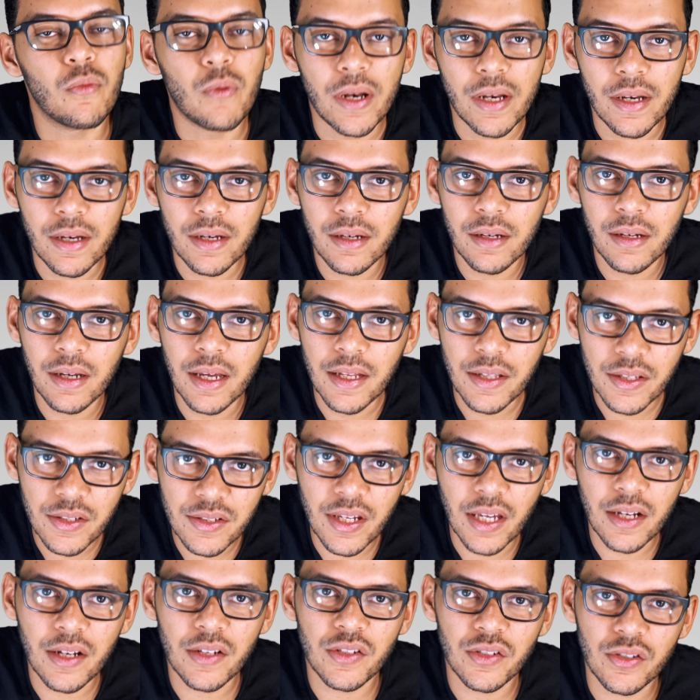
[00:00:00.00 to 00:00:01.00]
When
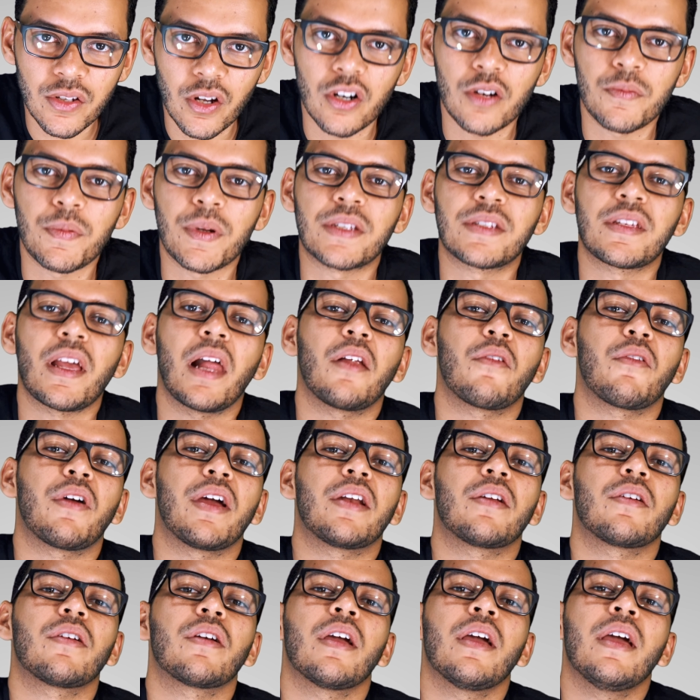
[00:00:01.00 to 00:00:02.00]
inside a startup
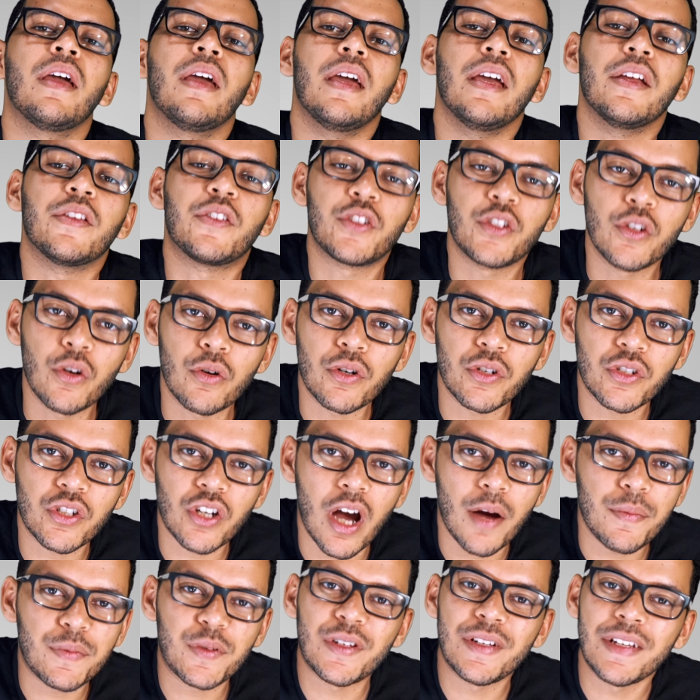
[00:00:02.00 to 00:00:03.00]
accelerator, it's your
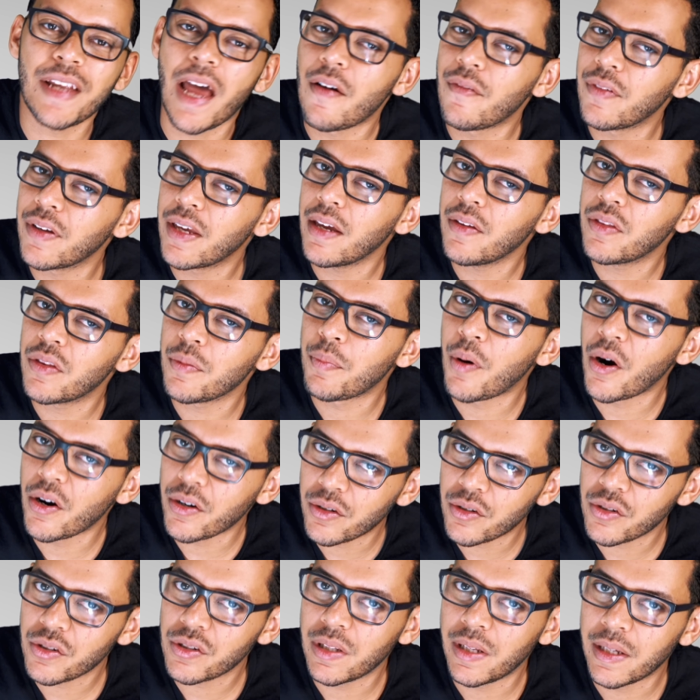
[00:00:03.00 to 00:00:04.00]
job to navigate the
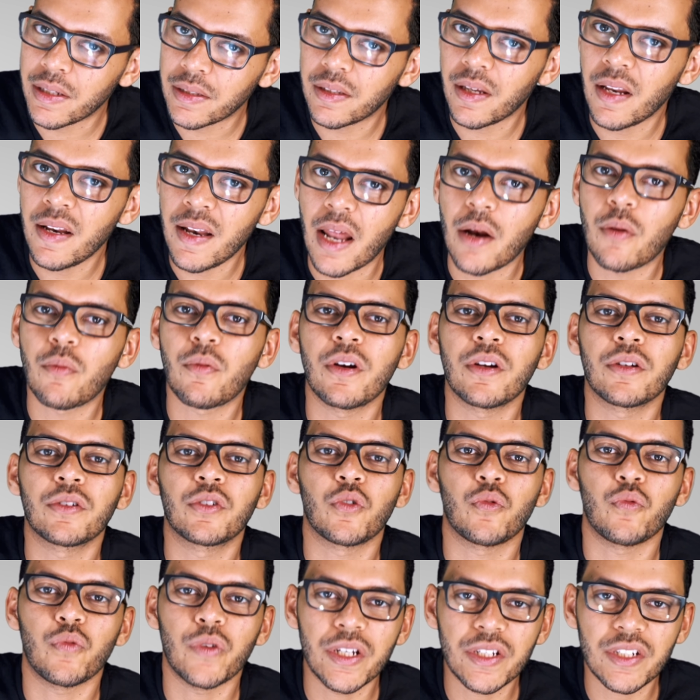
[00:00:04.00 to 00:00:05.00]
partner's LinkedIn network
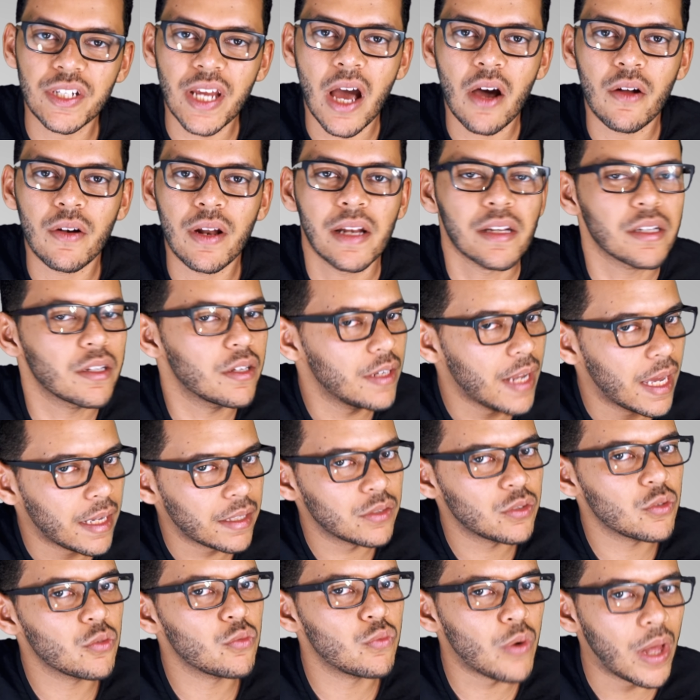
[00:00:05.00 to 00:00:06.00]
to reach out and
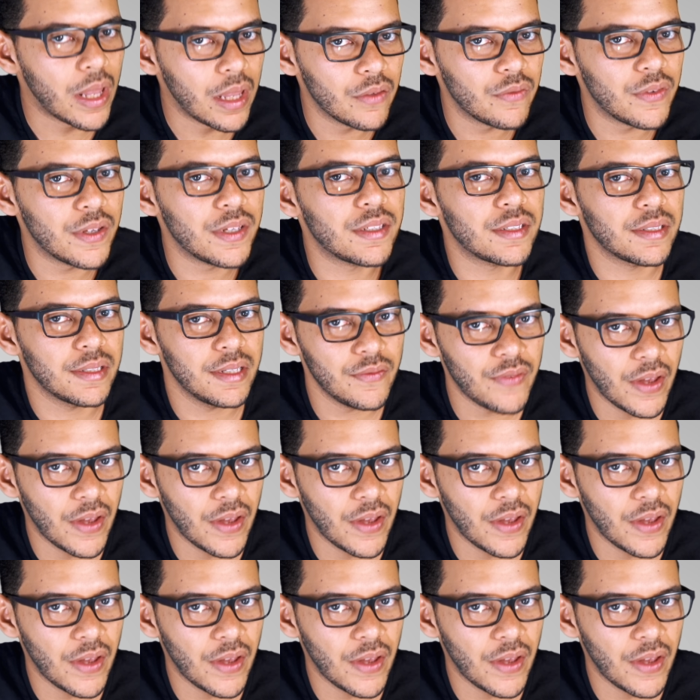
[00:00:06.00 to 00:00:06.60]
connect to relevant